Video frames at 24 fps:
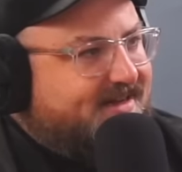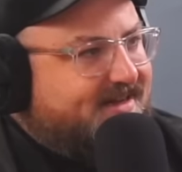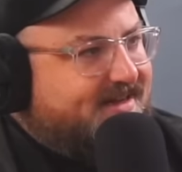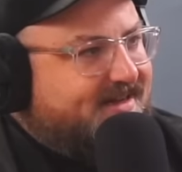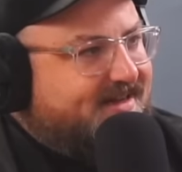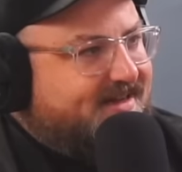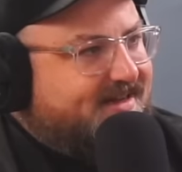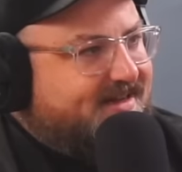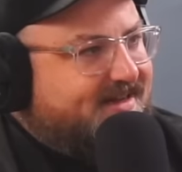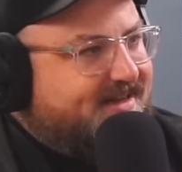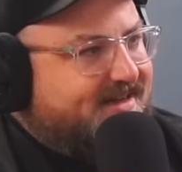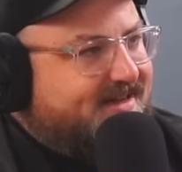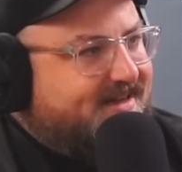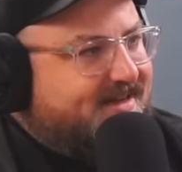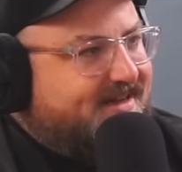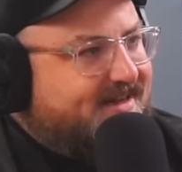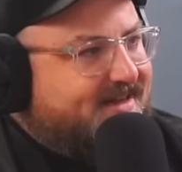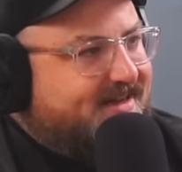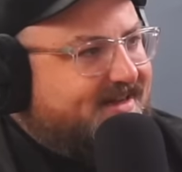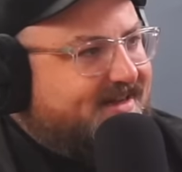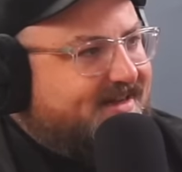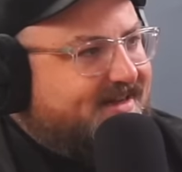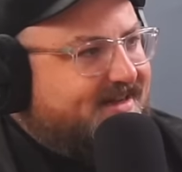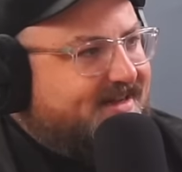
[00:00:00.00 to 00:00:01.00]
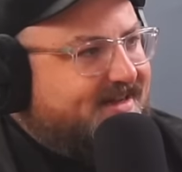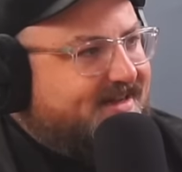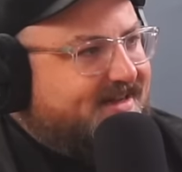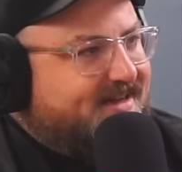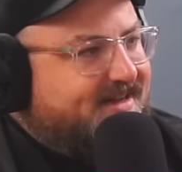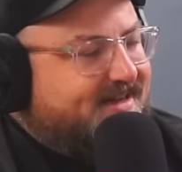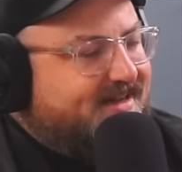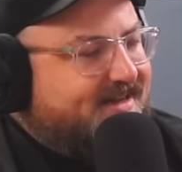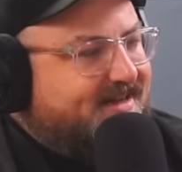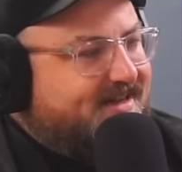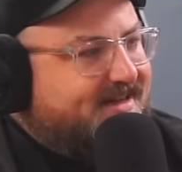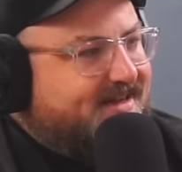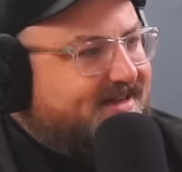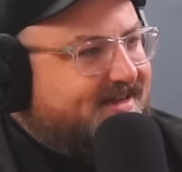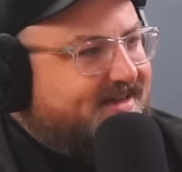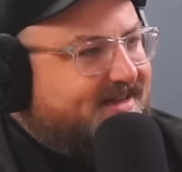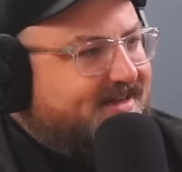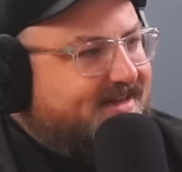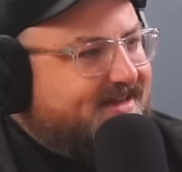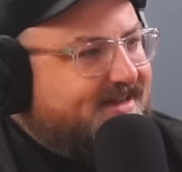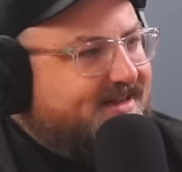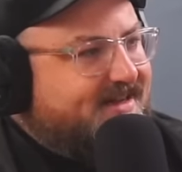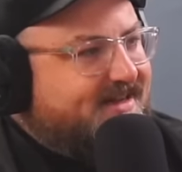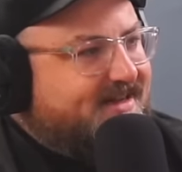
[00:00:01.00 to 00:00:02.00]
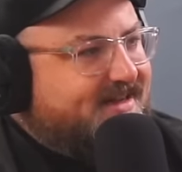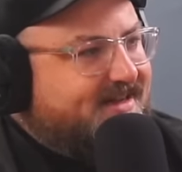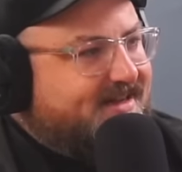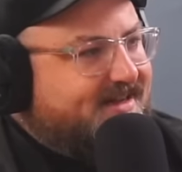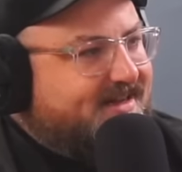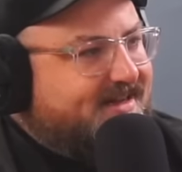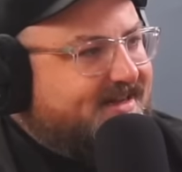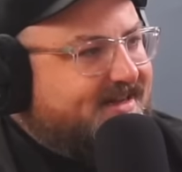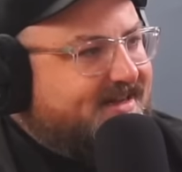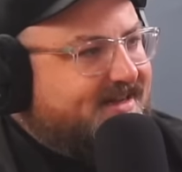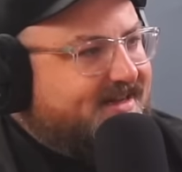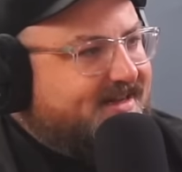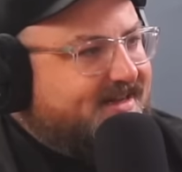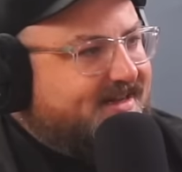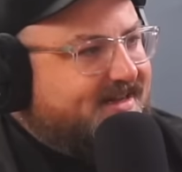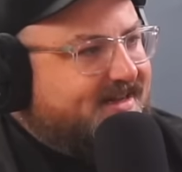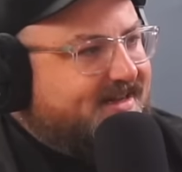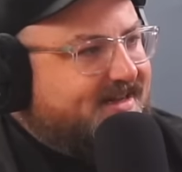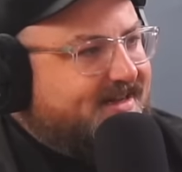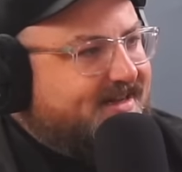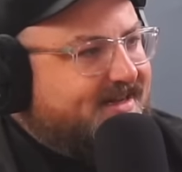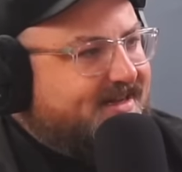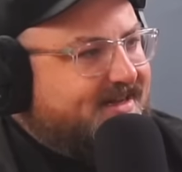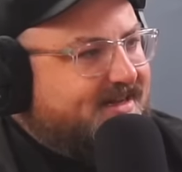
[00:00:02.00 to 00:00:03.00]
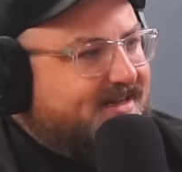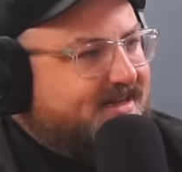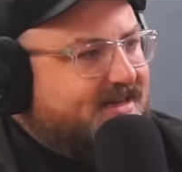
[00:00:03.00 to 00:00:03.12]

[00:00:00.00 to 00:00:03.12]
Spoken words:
This person isn't speaking.